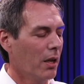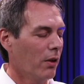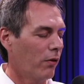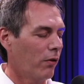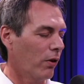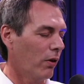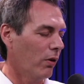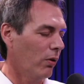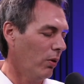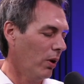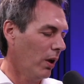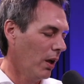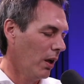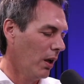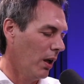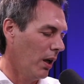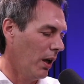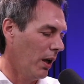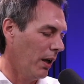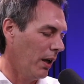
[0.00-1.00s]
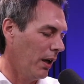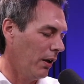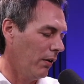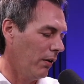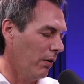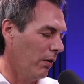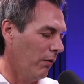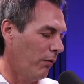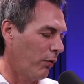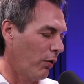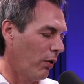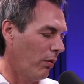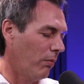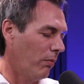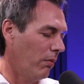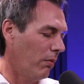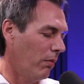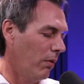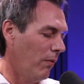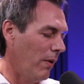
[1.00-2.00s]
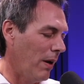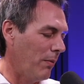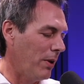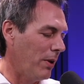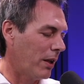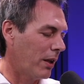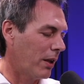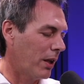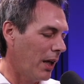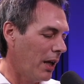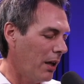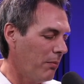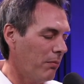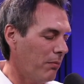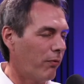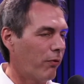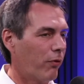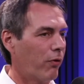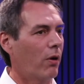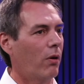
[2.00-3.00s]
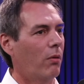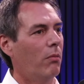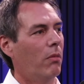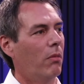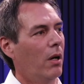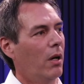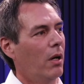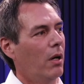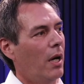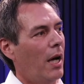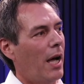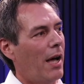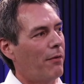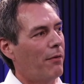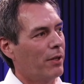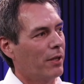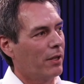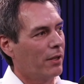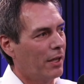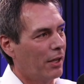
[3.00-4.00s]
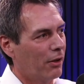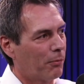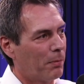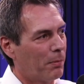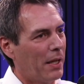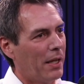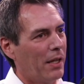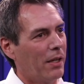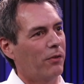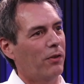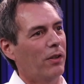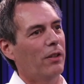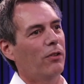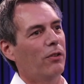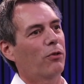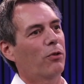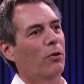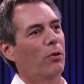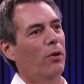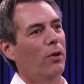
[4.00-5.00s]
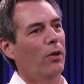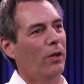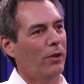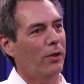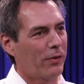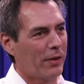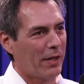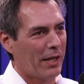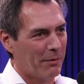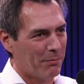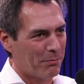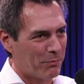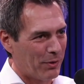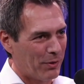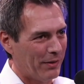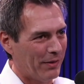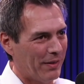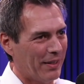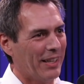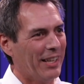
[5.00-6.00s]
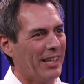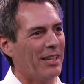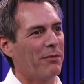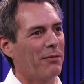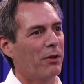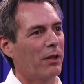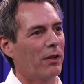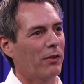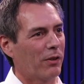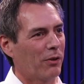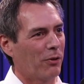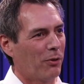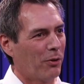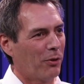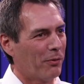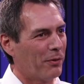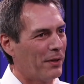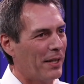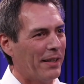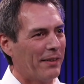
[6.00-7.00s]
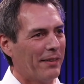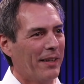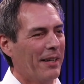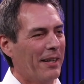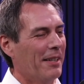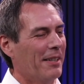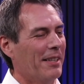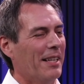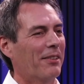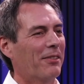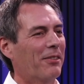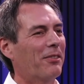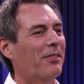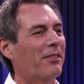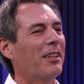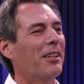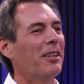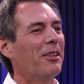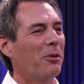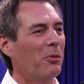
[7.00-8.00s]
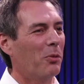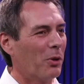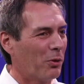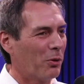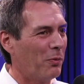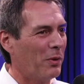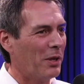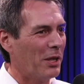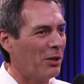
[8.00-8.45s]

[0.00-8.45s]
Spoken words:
So from where we came from, having displays in stores and printing leaflets and all of that, that's still what we